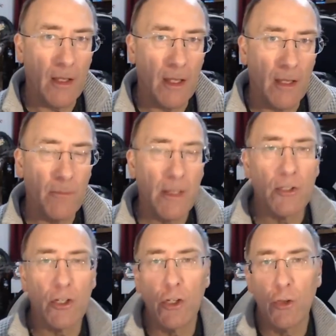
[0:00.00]
it
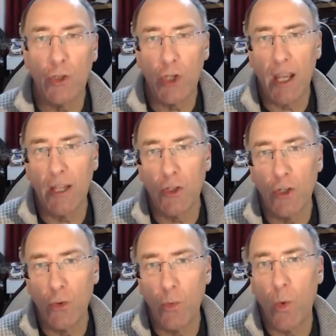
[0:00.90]
means a new change, a
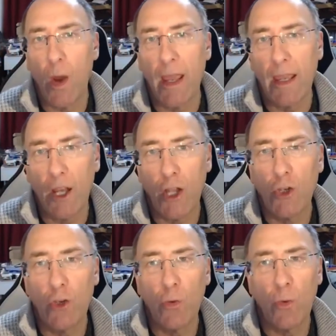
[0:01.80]
new way, a
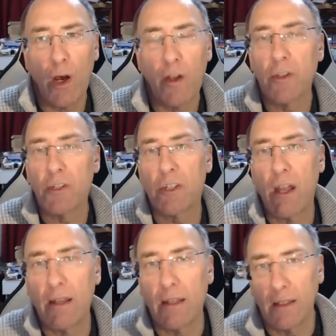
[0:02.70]
new
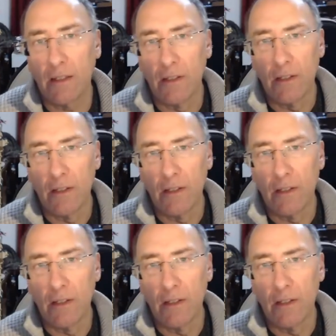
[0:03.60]
understanding